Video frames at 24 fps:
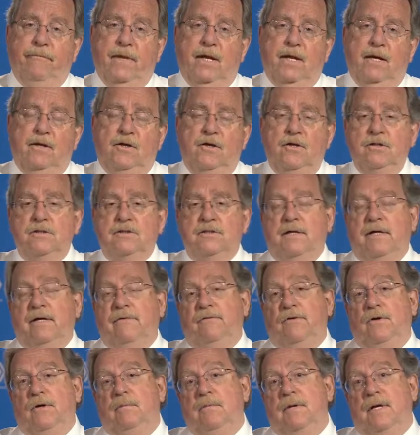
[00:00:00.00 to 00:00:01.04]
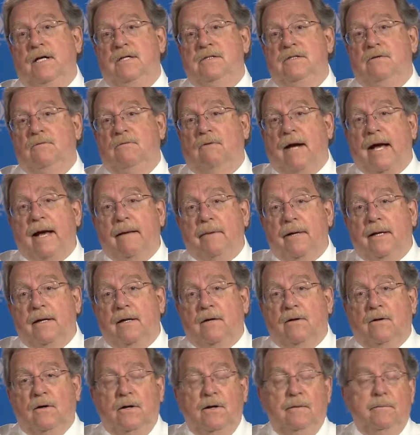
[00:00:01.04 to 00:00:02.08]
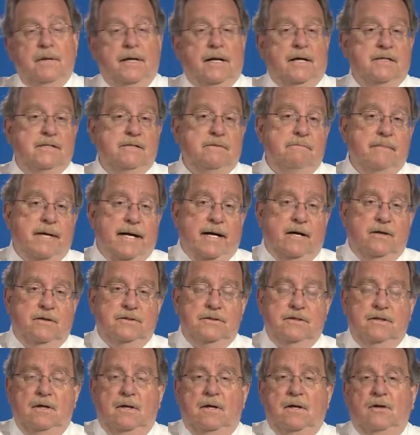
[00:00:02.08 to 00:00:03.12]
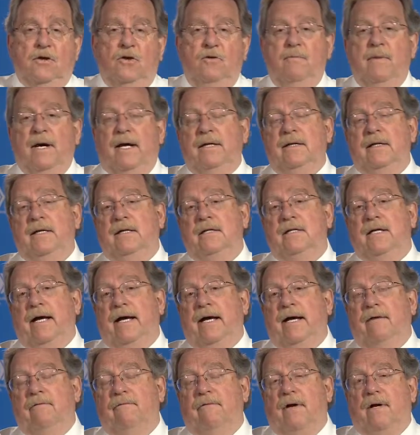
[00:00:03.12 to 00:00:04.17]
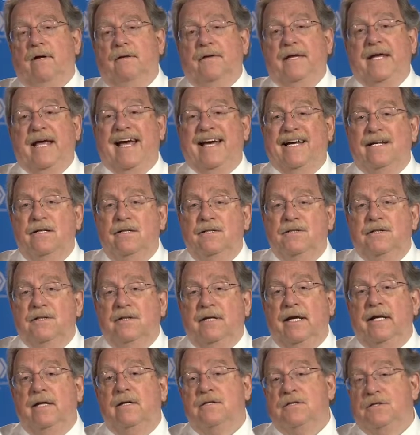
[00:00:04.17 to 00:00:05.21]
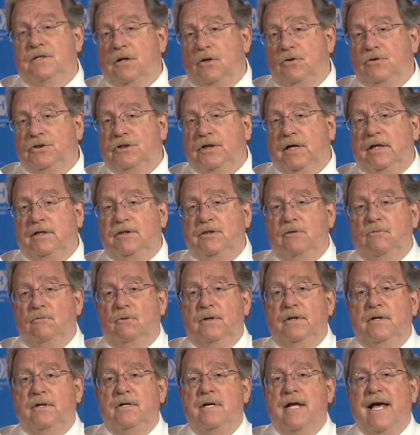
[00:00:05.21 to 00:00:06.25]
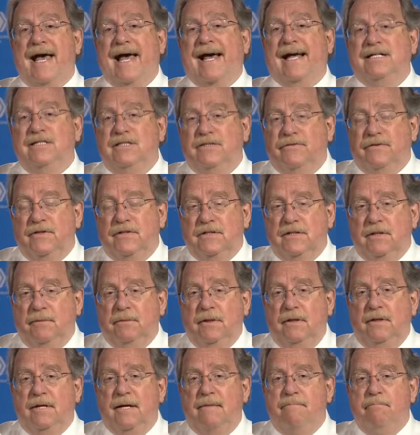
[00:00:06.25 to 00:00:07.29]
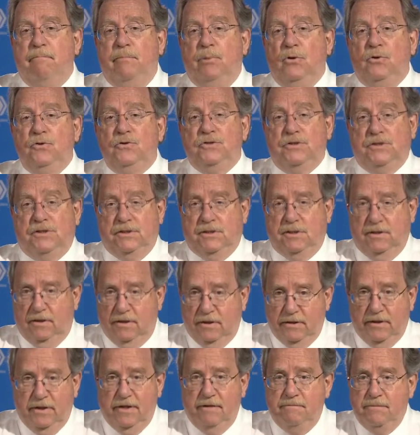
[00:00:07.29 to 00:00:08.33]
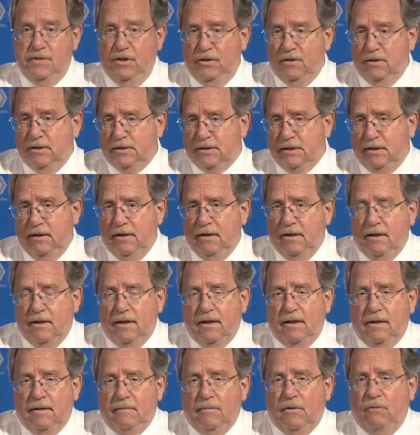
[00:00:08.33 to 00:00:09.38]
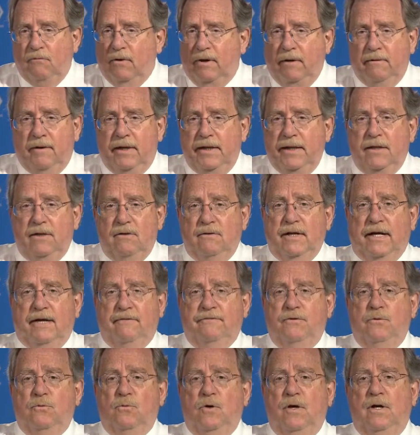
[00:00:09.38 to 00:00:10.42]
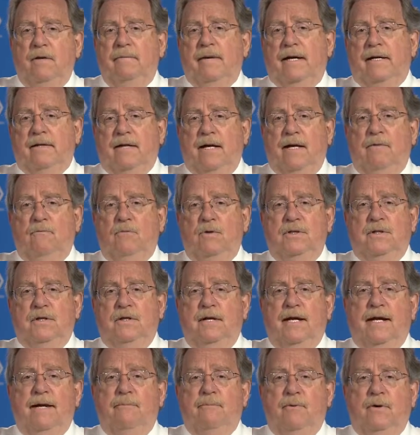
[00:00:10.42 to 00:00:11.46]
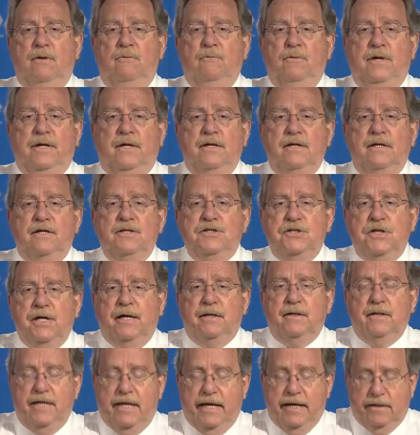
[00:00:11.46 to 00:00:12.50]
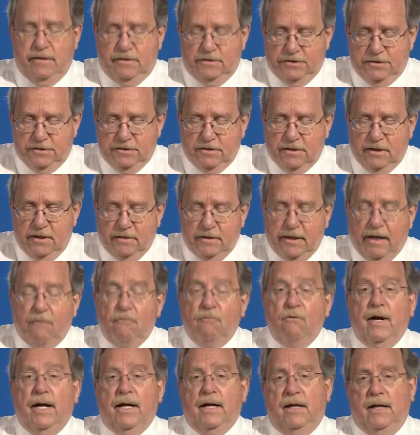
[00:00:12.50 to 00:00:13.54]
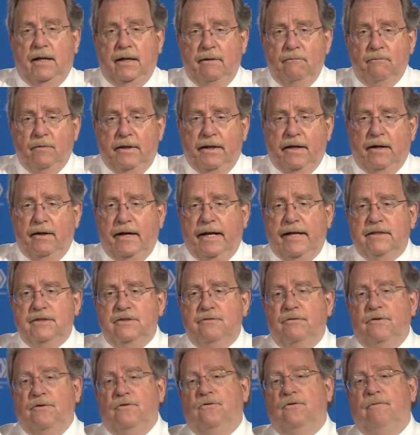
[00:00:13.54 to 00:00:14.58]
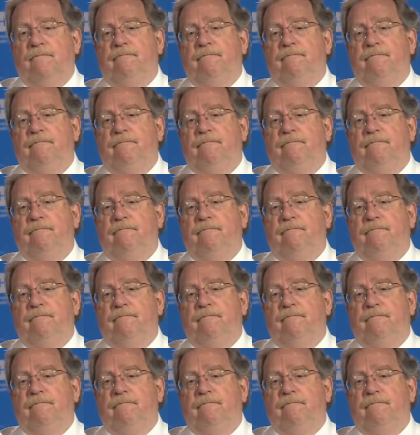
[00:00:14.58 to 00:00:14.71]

Usually if you immunize a rabbit or you immunize a mouse, you might need to have the antigen in association with an adjuvant, something that boosts the immunity. But we really don't have to worry about that with the Lamprey. We can inject the antigens directly without adjuvants.